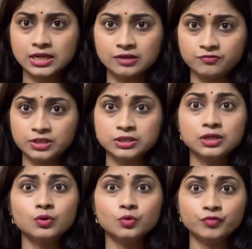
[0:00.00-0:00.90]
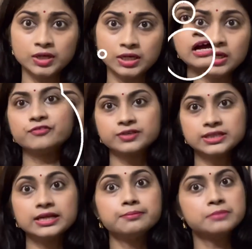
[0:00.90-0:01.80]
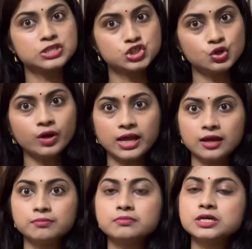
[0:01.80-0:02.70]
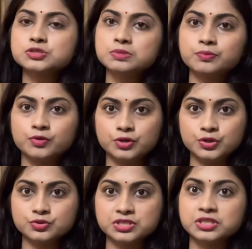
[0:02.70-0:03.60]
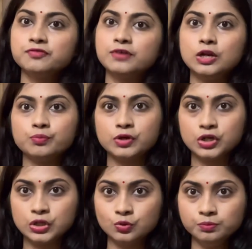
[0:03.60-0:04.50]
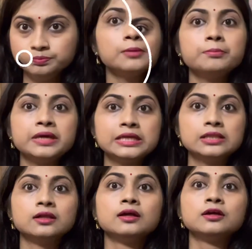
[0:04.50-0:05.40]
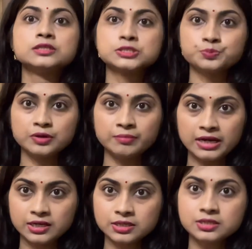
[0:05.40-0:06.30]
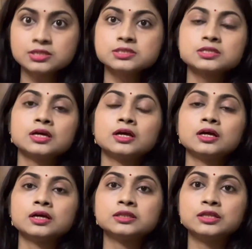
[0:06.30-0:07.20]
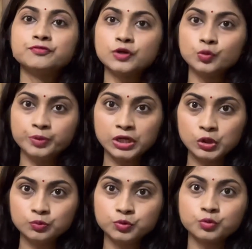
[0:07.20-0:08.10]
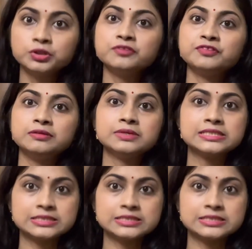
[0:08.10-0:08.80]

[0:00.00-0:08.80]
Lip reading: are left in the ovary. After that, a mature egg must be produced in the fallopian tube. The male sperm enters the fallopian tube through the female